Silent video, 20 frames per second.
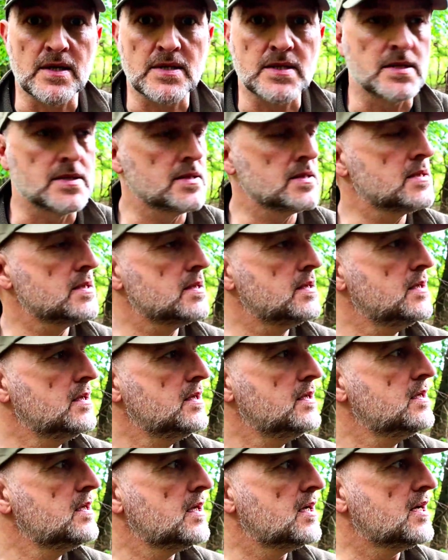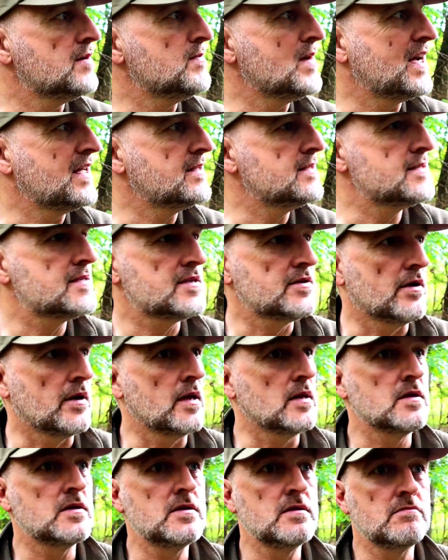distance and
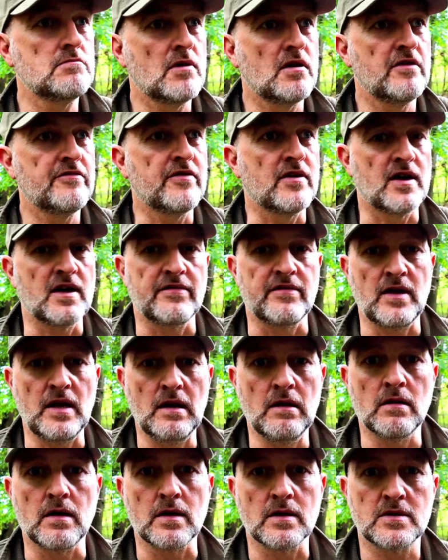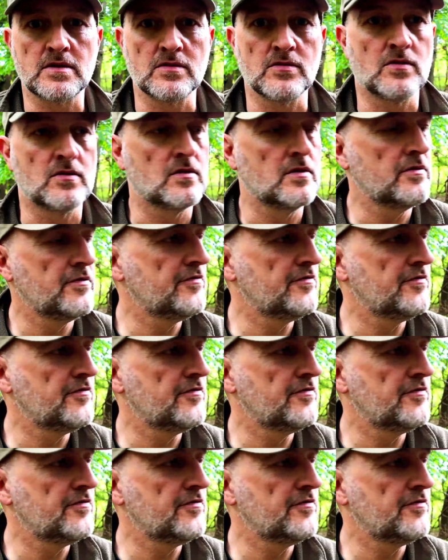sight if I have any lights or